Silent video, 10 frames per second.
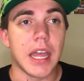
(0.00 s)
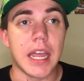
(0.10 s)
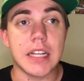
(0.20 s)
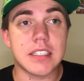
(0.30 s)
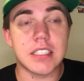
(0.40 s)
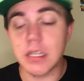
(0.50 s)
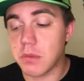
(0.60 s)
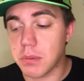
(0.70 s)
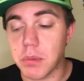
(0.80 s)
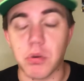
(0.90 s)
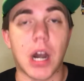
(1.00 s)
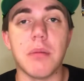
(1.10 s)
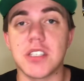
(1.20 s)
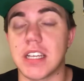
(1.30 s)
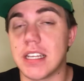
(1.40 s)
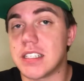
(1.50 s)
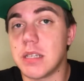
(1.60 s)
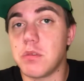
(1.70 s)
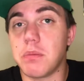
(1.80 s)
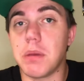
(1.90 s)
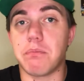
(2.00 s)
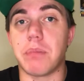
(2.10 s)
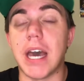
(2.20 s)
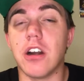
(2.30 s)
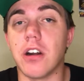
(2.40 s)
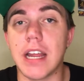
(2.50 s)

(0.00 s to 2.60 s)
it seemed to be promising. It seemed to be better.